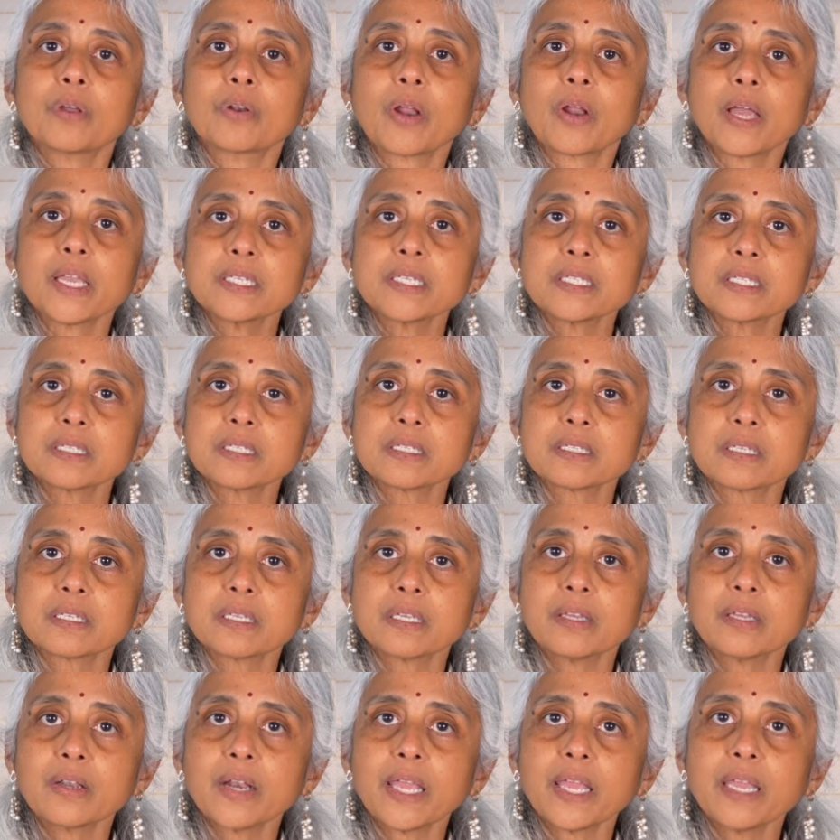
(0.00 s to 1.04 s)
rice
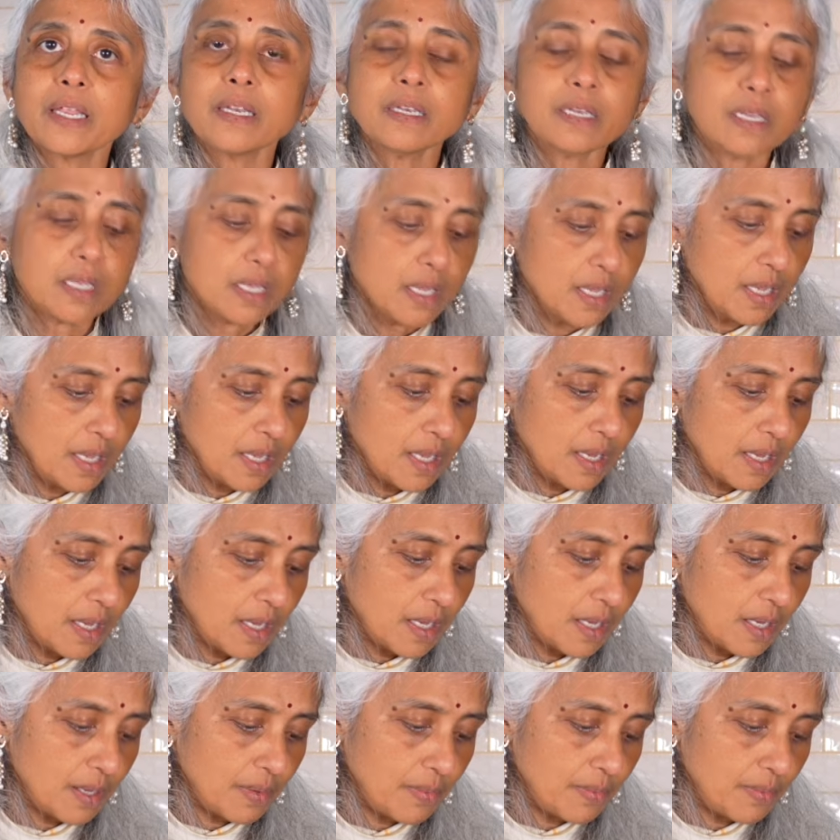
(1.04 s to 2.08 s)
grain.
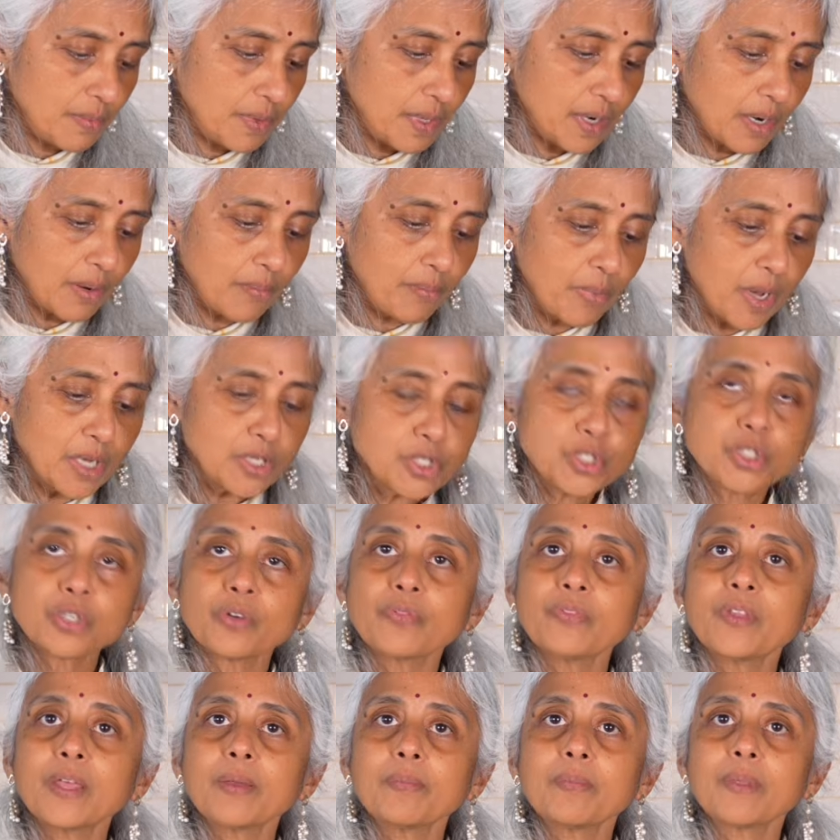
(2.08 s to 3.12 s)
There are a bunch of
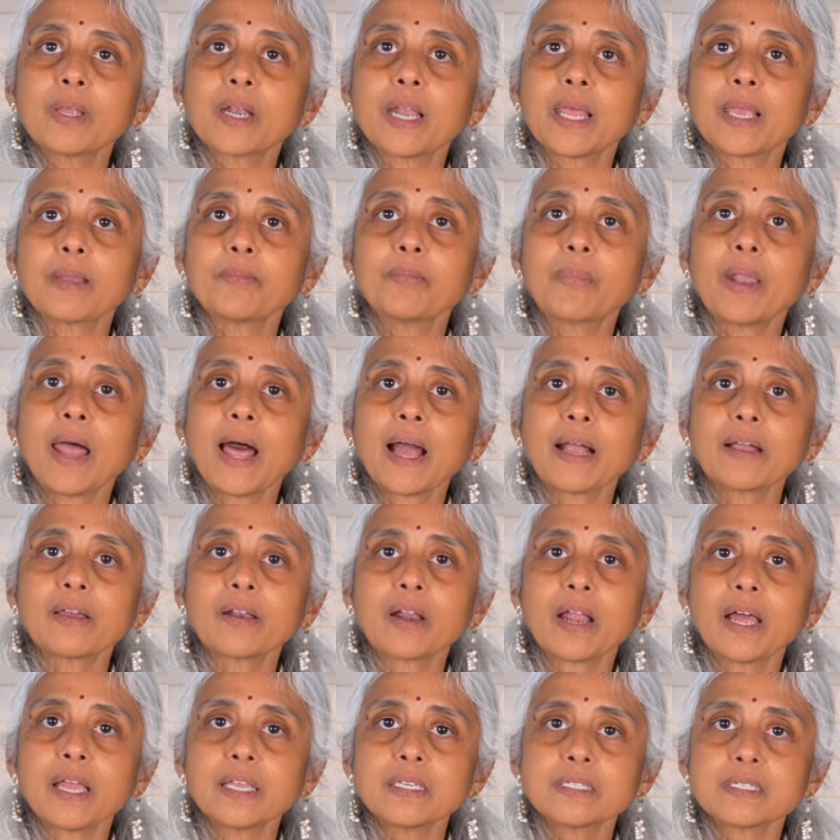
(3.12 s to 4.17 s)
them. They're like black
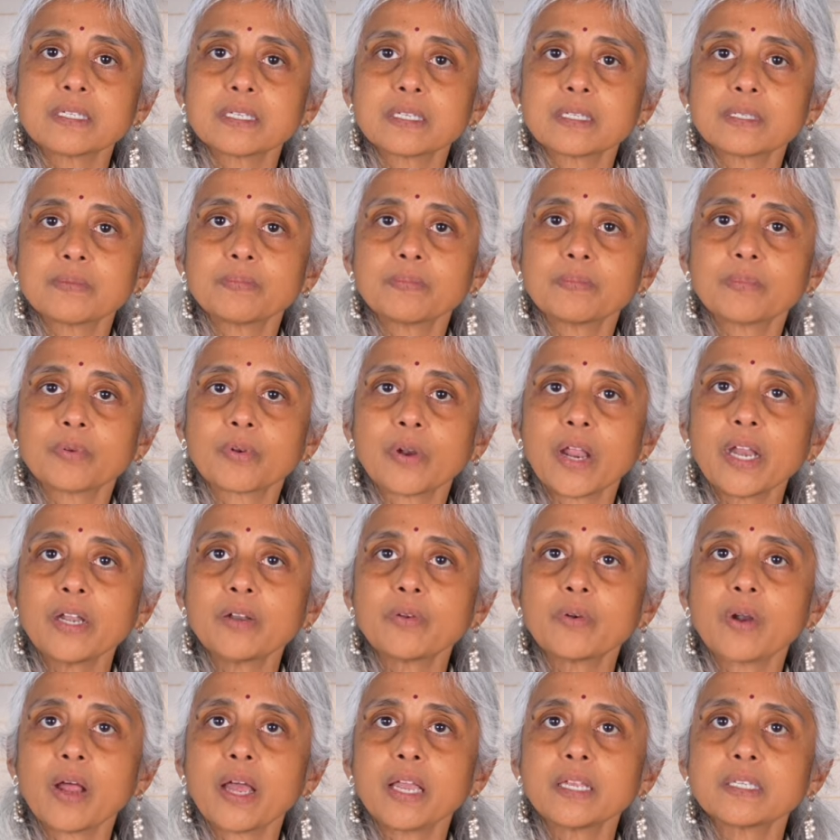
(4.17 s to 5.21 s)
rice, there's red
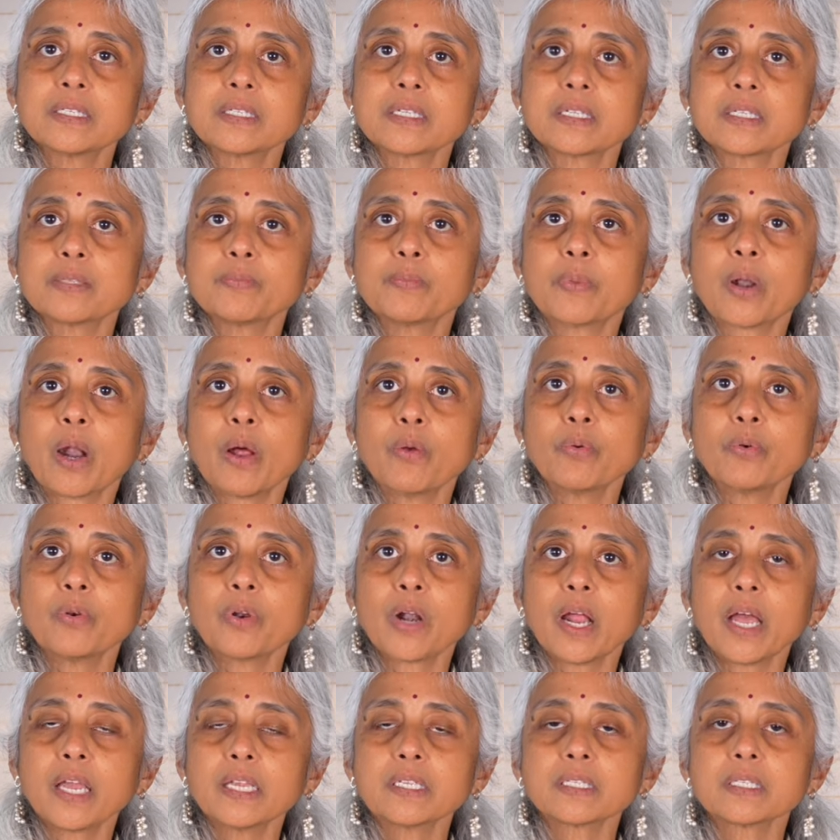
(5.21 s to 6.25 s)
rice, there's brown
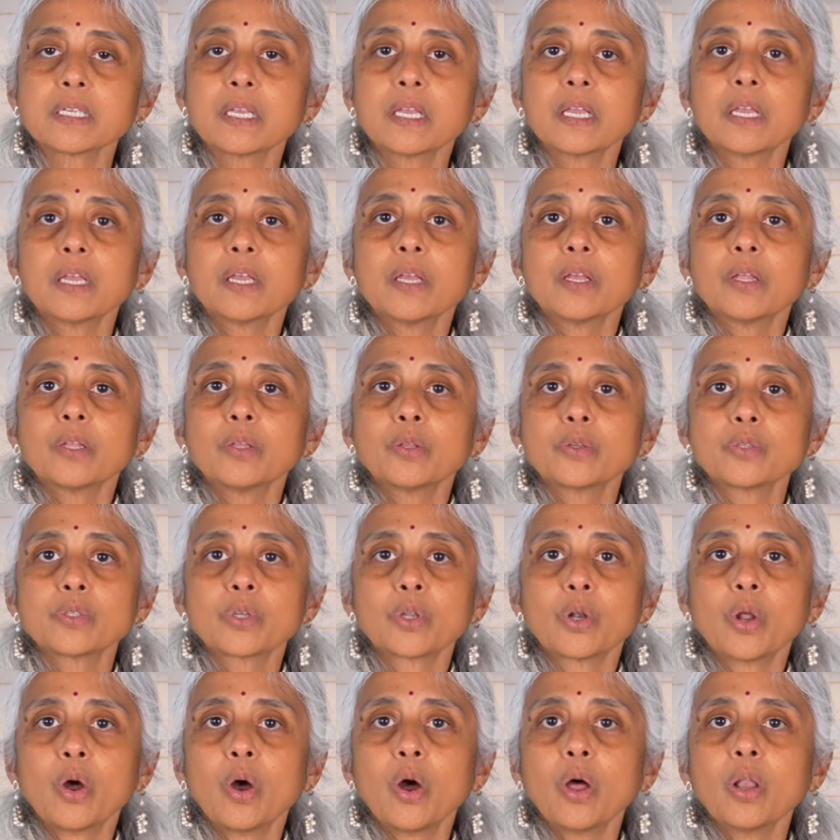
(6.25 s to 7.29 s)
rice. Those
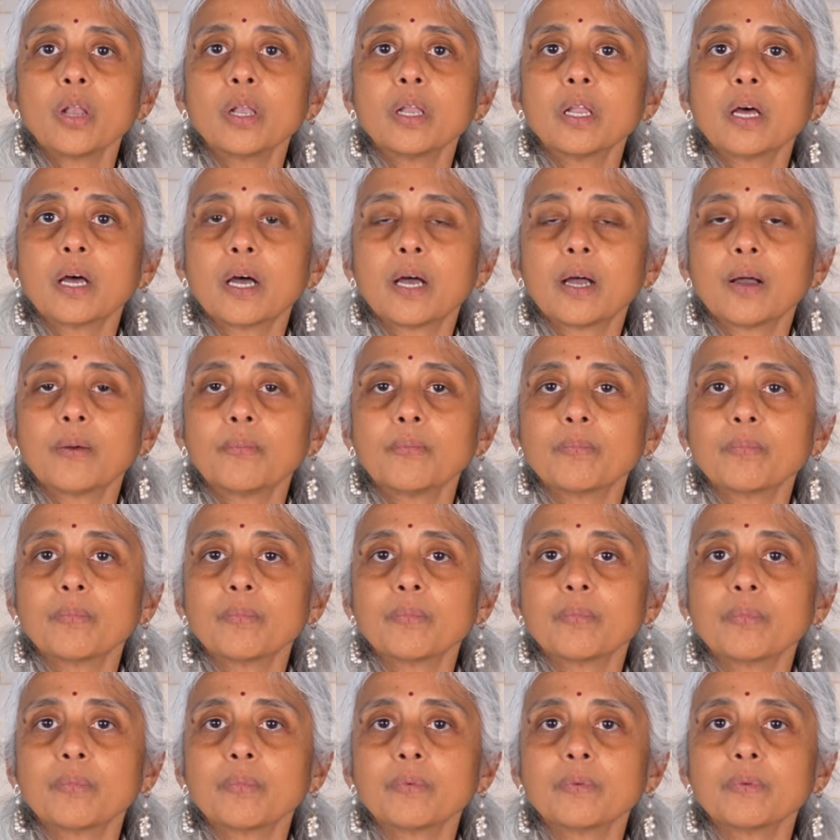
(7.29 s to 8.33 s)
are all
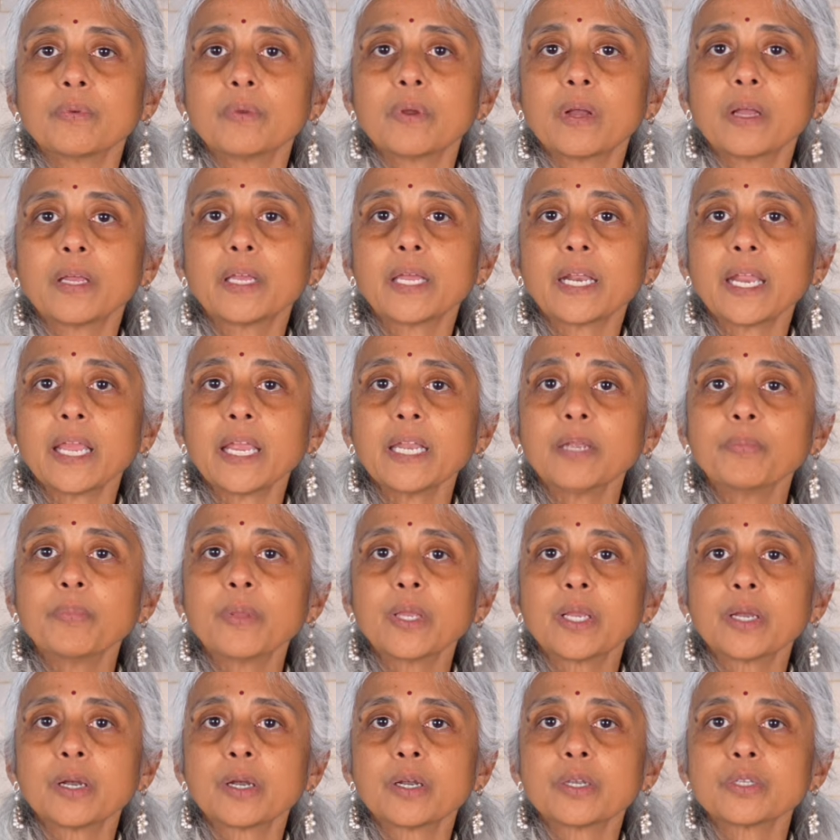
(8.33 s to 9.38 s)
great
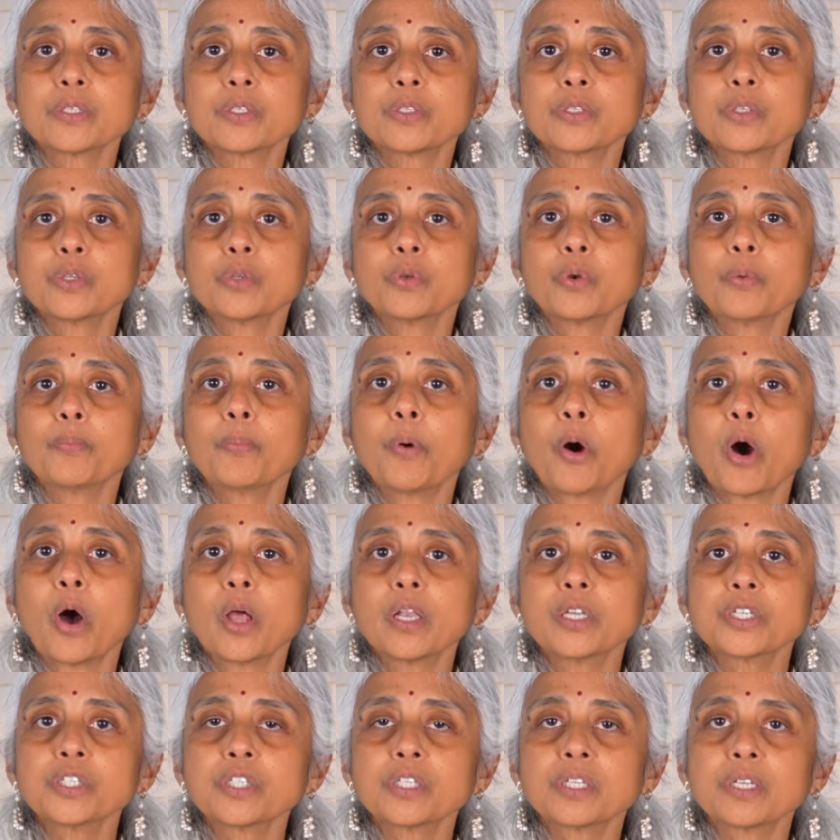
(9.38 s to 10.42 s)
because you don't
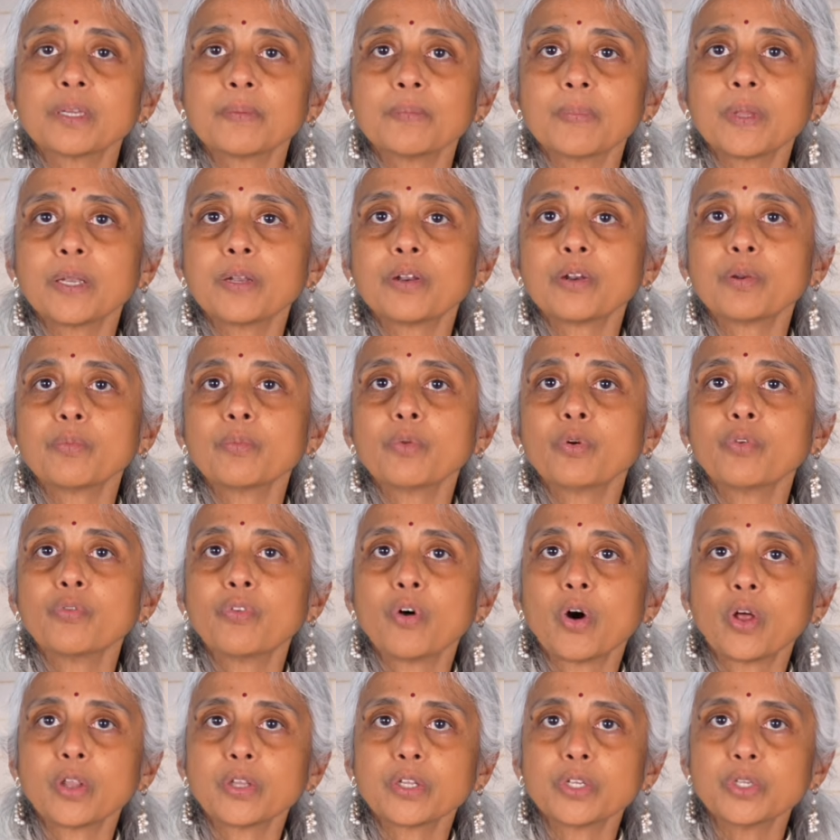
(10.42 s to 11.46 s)
polish them and remove
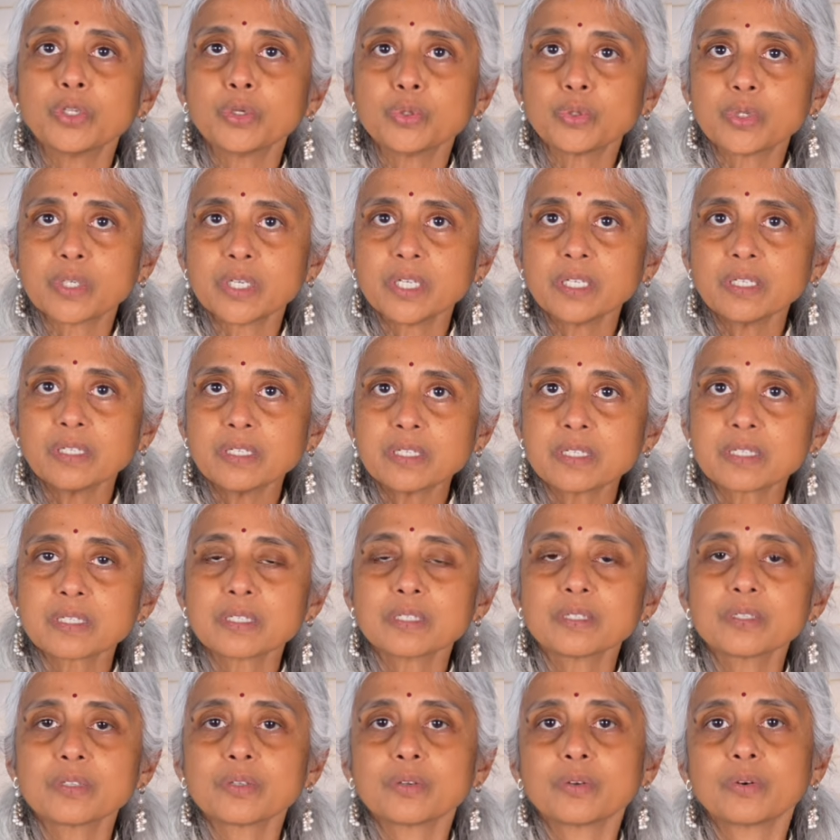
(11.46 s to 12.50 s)
all the nutrients.
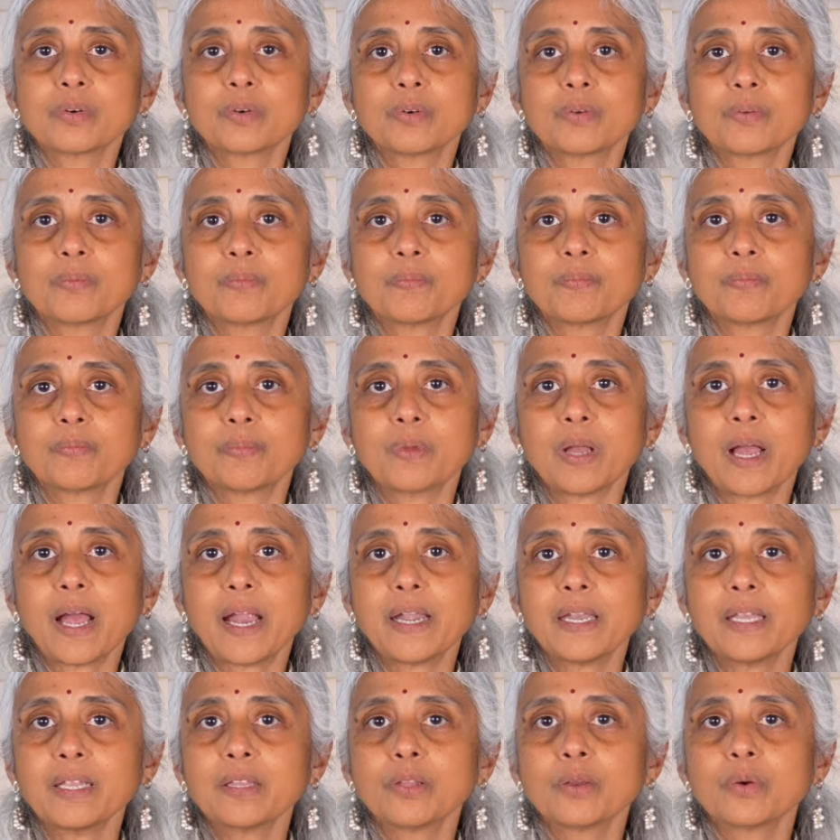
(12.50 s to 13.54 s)
So
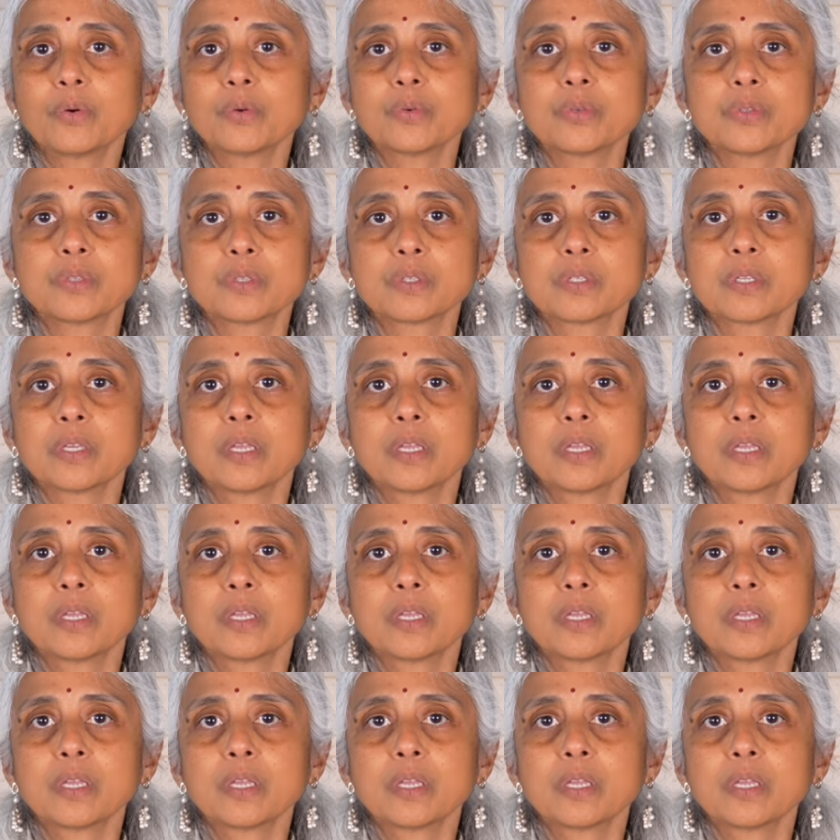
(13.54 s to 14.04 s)
adding those